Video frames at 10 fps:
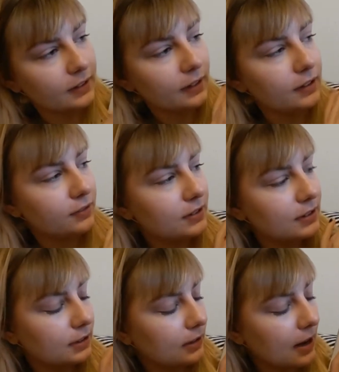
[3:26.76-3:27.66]
kind of
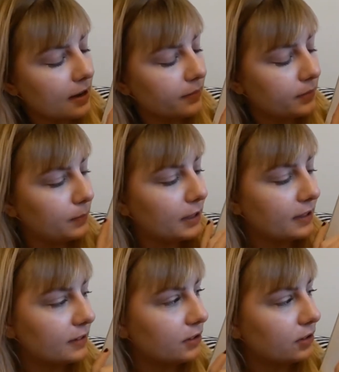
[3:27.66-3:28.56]
stopped
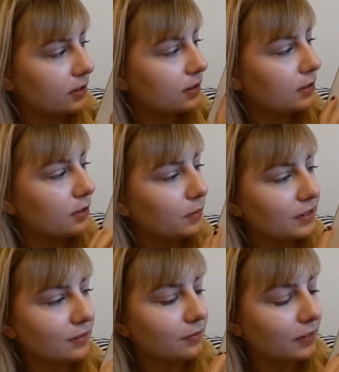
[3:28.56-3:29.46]
because I just
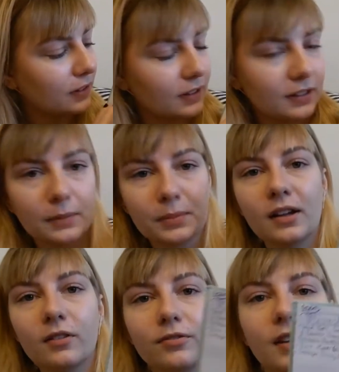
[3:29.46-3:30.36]
wasn't filling it up
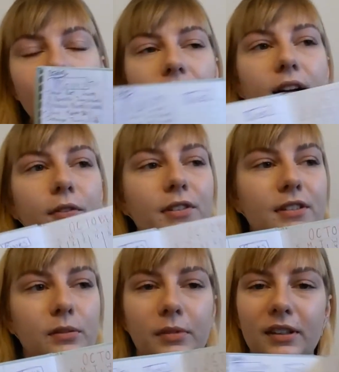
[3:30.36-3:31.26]
enough. It wasn't
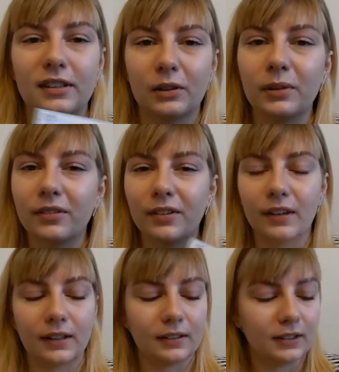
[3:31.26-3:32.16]
something that I really felt
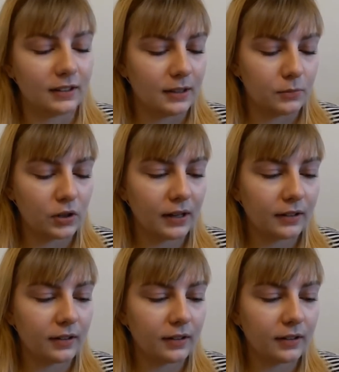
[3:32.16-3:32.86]
like I needed to keep track